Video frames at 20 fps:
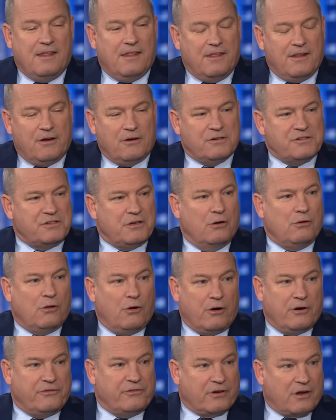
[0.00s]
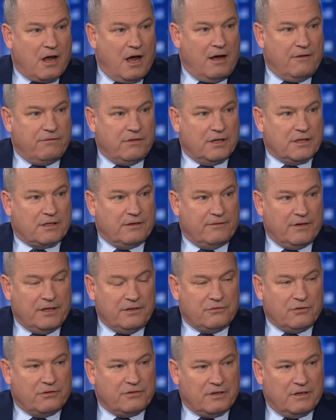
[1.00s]
there is no larger conflict of
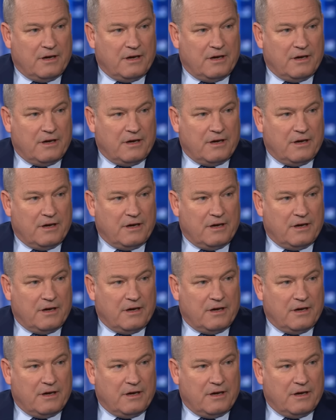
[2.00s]
interest,